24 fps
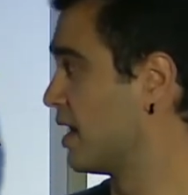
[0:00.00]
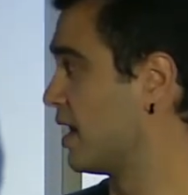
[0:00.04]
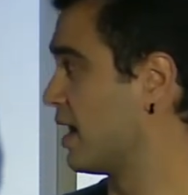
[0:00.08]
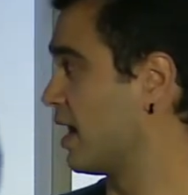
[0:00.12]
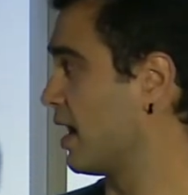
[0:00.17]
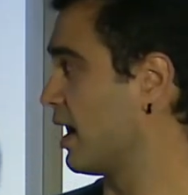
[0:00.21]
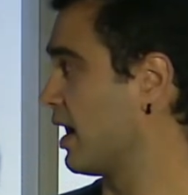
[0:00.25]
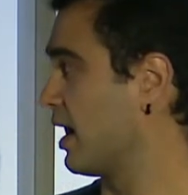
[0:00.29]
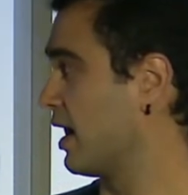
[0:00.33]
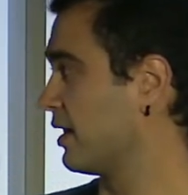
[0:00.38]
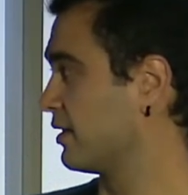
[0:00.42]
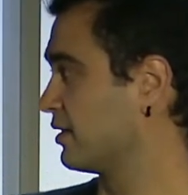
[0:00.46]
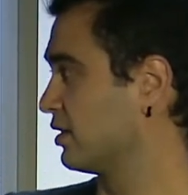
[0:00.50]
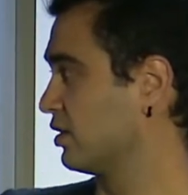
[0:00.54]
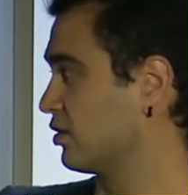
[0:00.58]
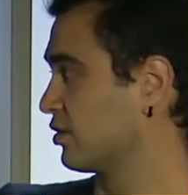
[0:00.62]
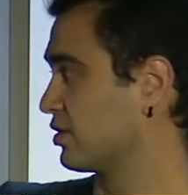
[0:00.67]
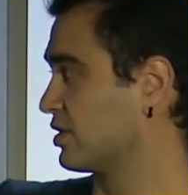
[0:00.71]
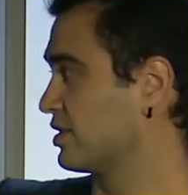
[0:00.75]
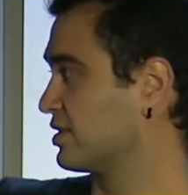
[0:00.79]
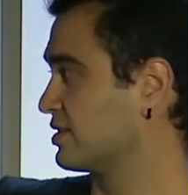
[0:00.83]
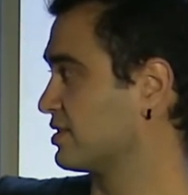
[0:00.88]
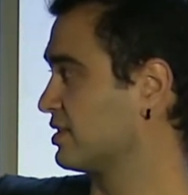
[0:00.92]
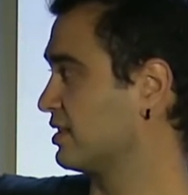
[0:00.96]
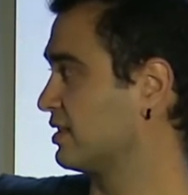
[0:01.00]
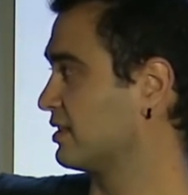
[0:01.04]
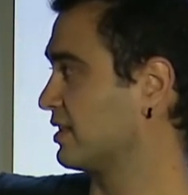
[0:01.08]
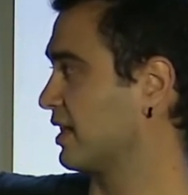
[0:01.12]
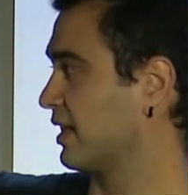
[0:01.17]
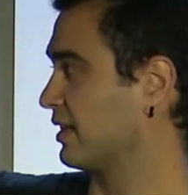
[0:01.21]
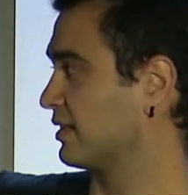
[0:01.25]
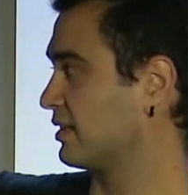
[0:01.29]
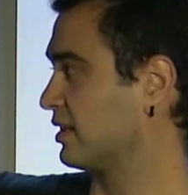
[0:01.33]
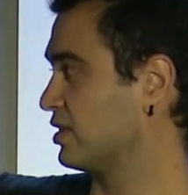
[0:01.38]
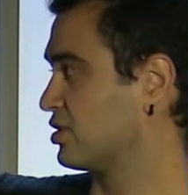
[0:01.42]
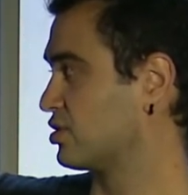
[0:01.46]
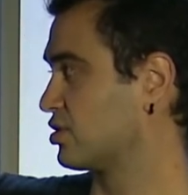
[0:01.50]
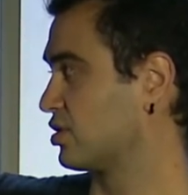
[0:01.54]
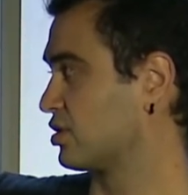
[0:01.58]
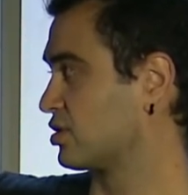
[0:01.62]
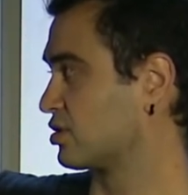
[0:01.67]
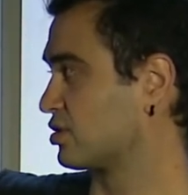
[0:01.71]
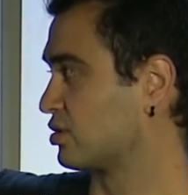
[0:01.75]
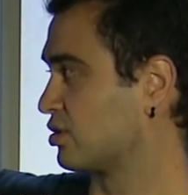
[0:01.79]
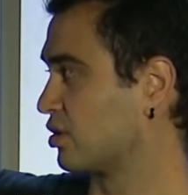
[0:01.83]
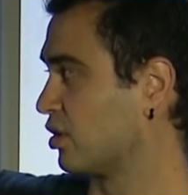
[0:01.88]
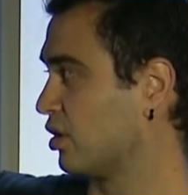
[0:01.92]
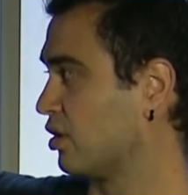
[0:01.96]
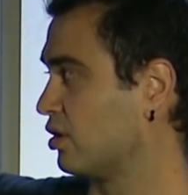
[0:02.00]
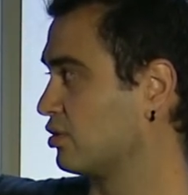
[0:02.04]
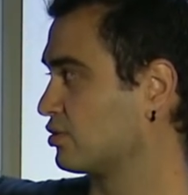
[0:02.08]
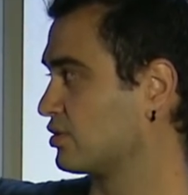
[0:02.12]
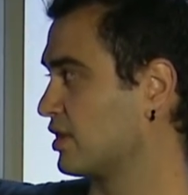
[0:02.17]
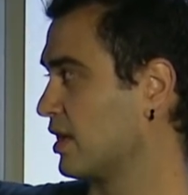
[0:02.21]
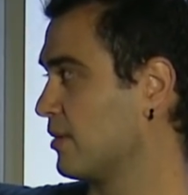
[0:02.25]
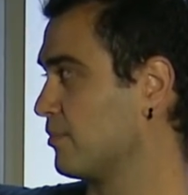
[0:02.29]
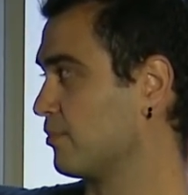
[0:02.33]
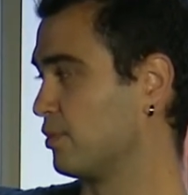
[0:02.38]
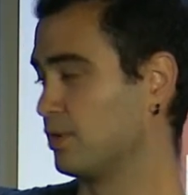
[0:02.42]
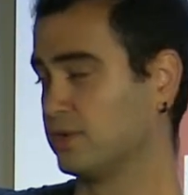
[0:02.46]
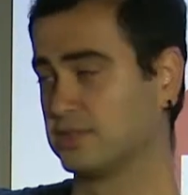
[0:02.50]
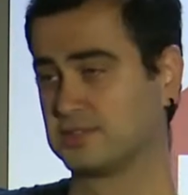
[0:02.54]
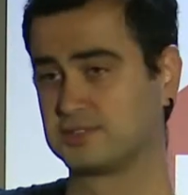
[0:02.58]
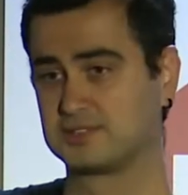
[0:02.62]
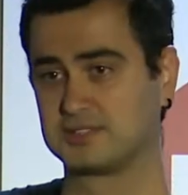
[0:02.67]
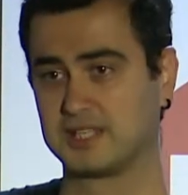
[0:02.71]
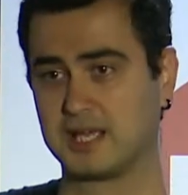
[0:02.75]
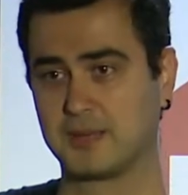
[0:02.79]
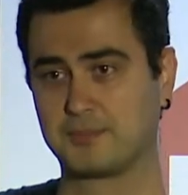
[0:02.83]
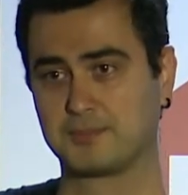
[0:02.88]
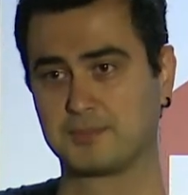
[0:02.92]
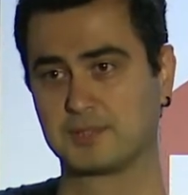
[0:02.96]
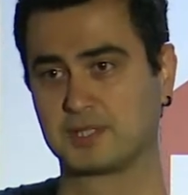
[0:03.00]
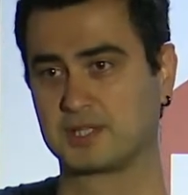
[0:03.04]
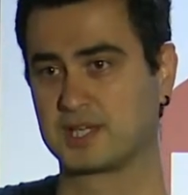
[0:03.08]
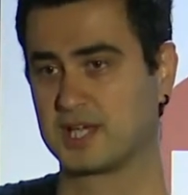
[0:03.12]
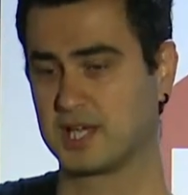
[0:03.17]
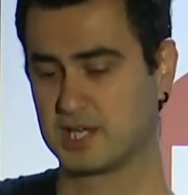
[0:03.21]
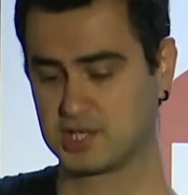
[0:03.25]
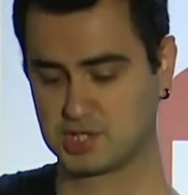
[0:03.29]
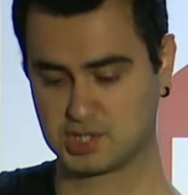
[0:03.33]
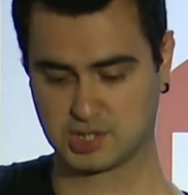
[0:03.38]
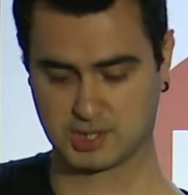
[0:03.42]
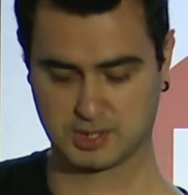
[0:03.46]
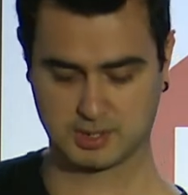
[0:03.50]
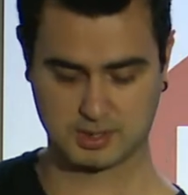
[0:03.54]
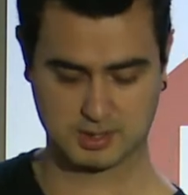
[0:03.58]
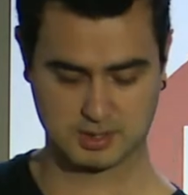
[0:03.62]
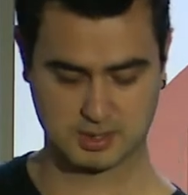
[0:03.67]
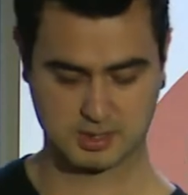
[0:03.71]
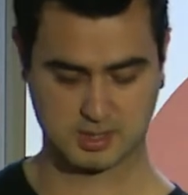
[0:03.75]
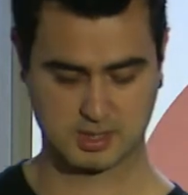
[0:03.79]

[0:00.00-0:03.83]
And you can see that it just goes and builds the application.